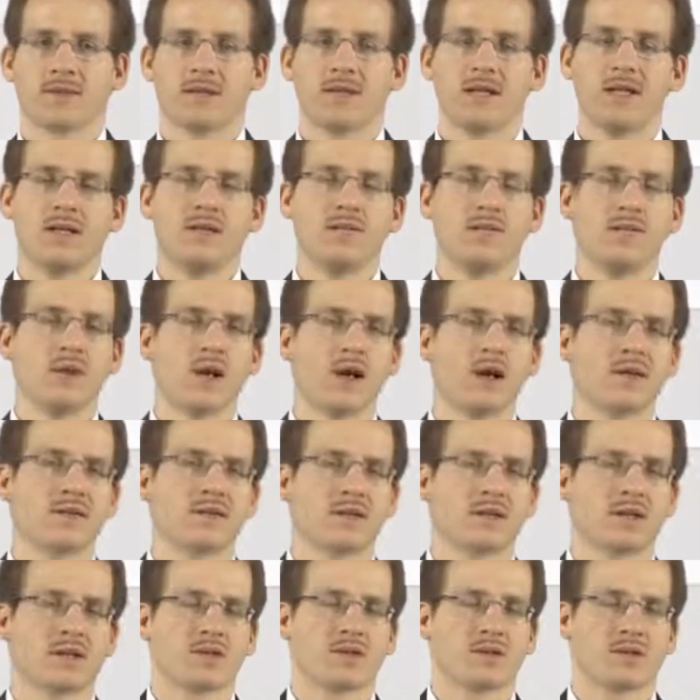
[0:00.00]
If you have
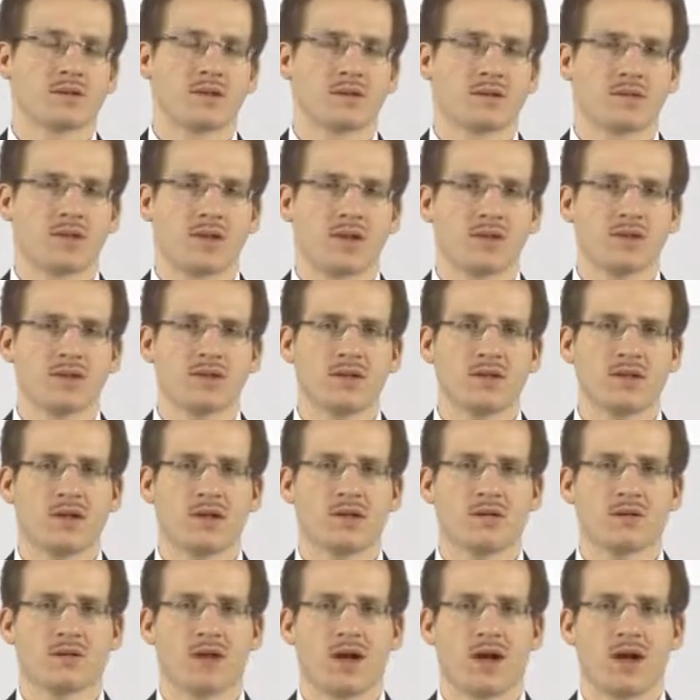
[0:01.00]
such a situation
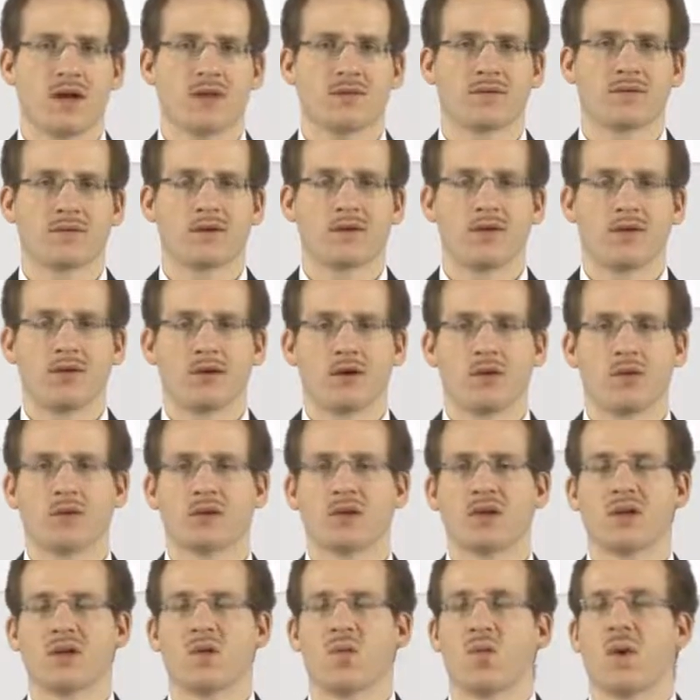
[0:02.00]
that you have
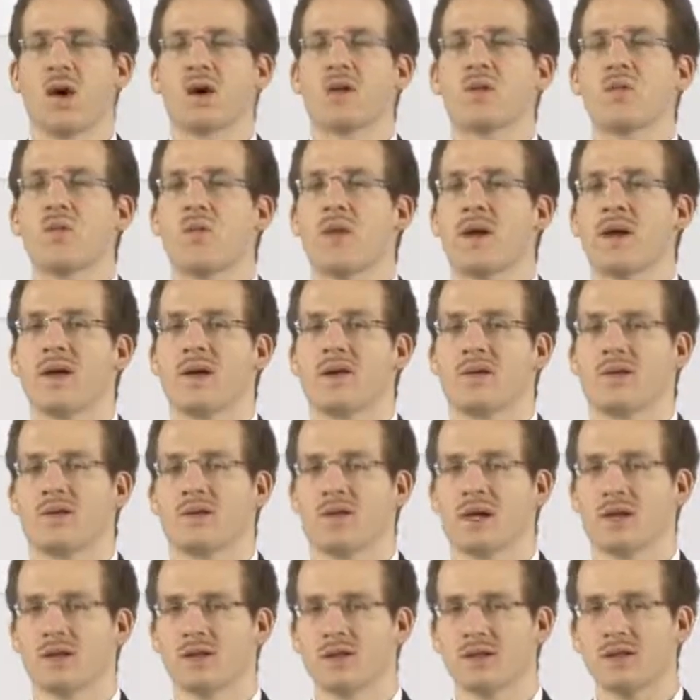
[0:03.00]
only one-way
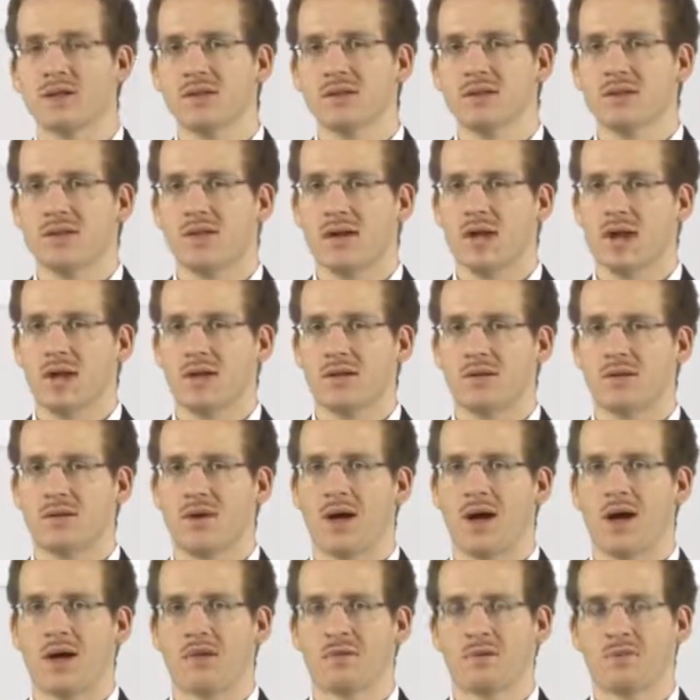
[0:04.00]
connections and you
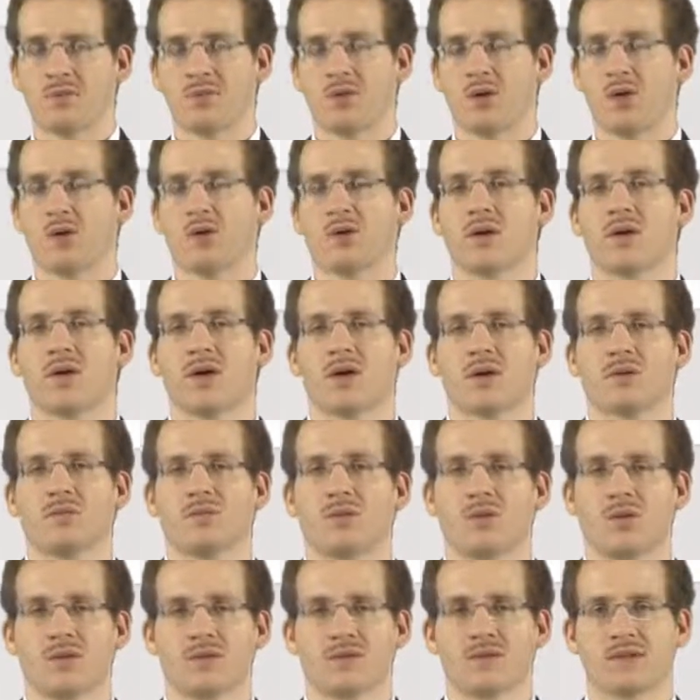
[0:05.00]
have blocking on
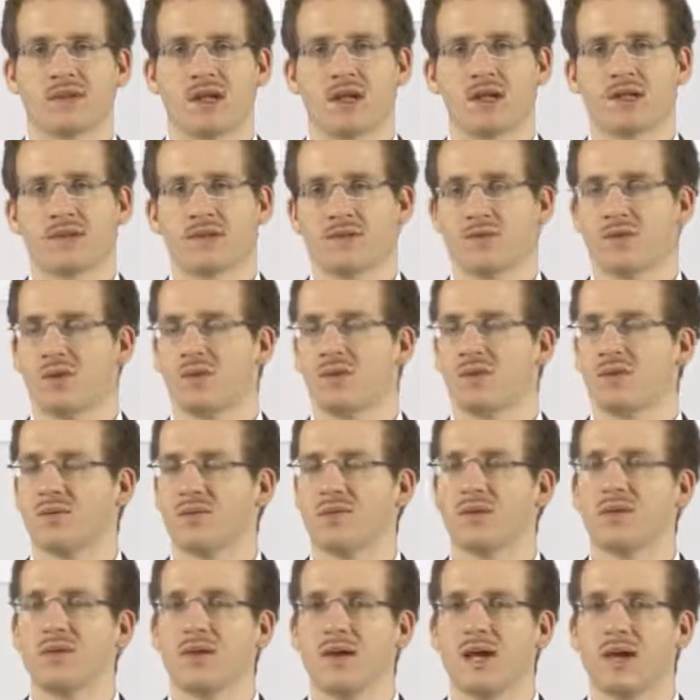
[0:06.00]
both sides,
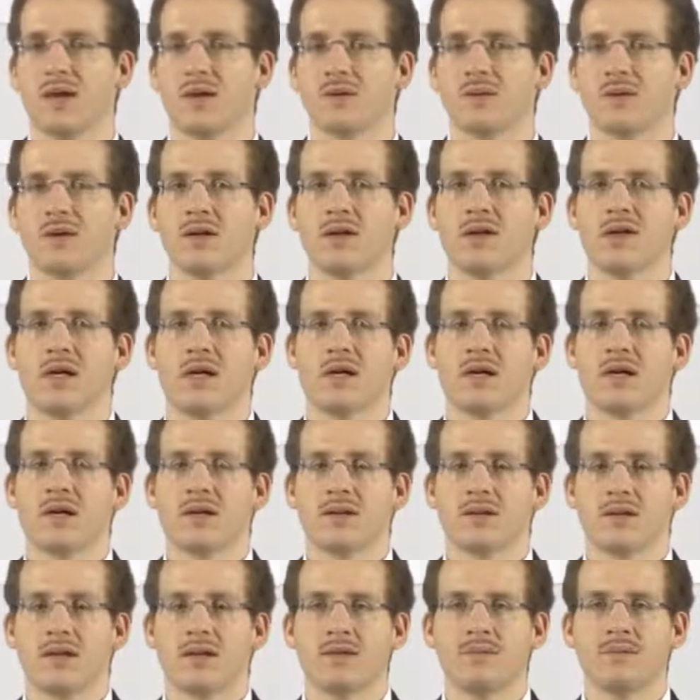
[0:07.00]
rendezvous behavior,
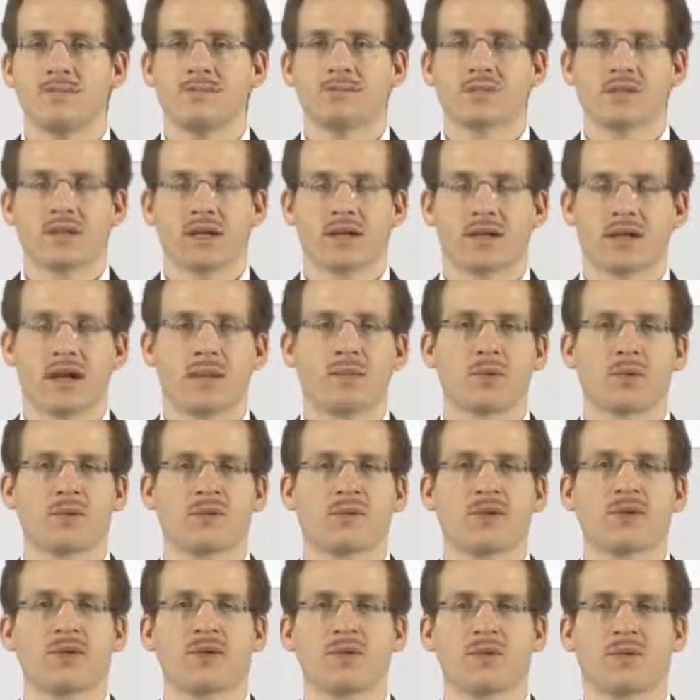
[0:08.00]
then a couple
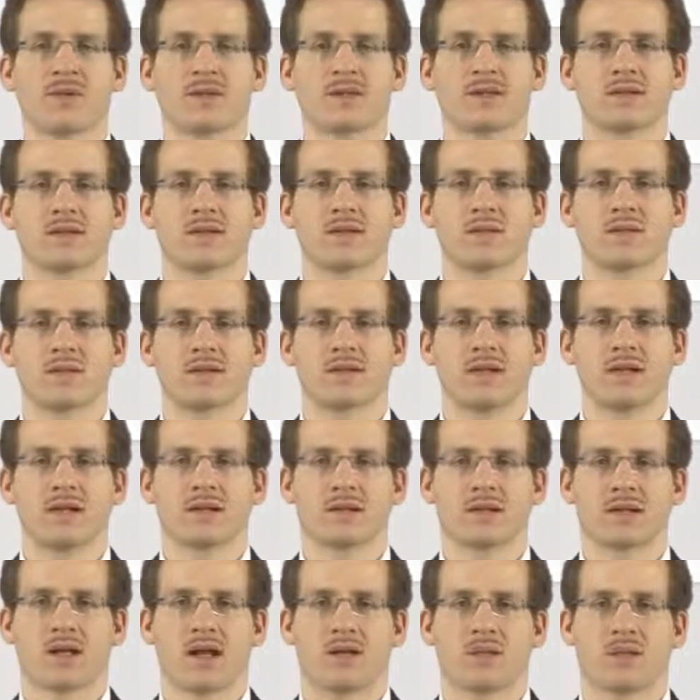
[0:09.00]
of interesting
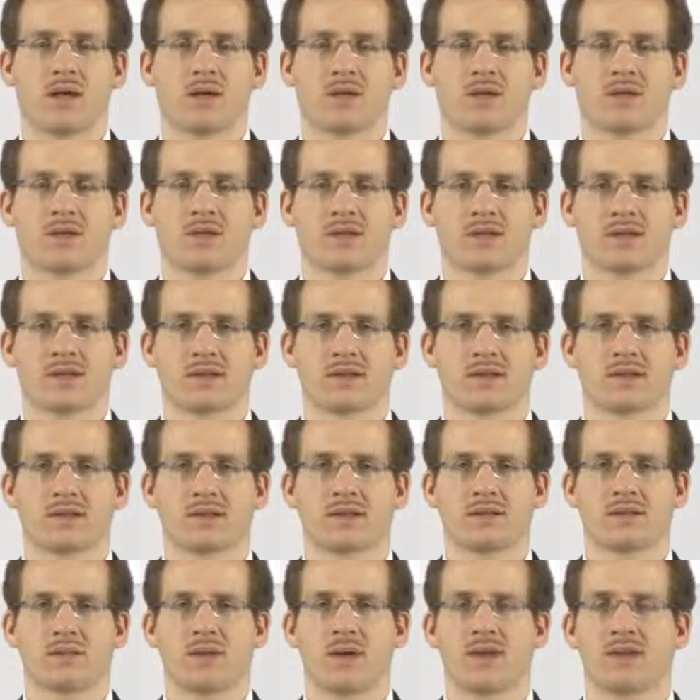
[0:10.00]
results come out of this. This
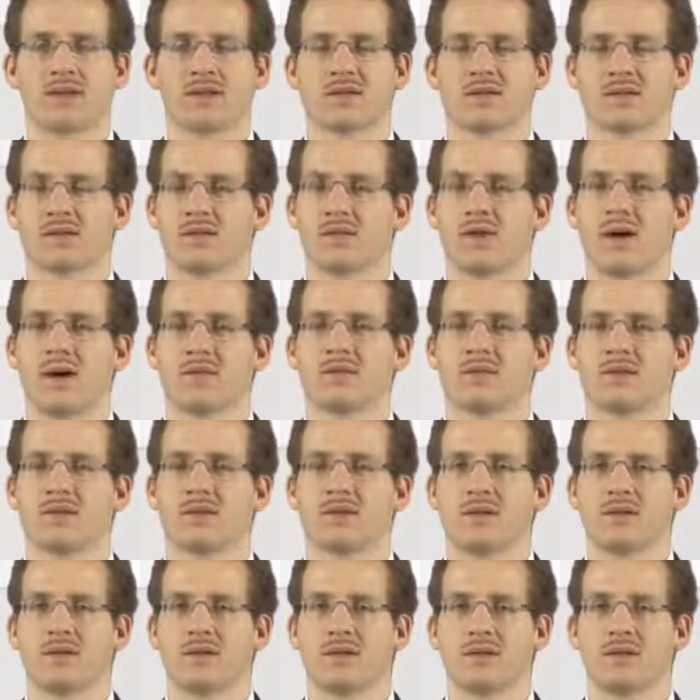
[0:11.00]
is well described
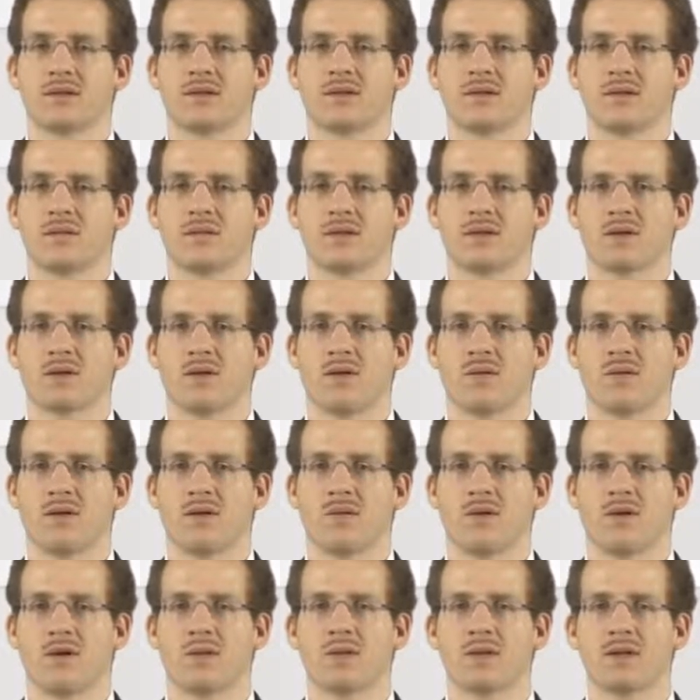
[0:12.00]
in the description of the
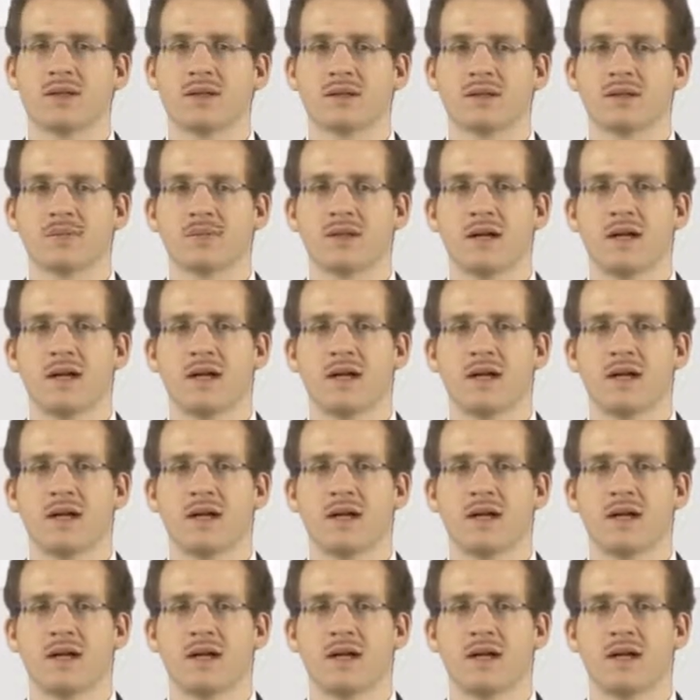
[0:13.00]
formalism.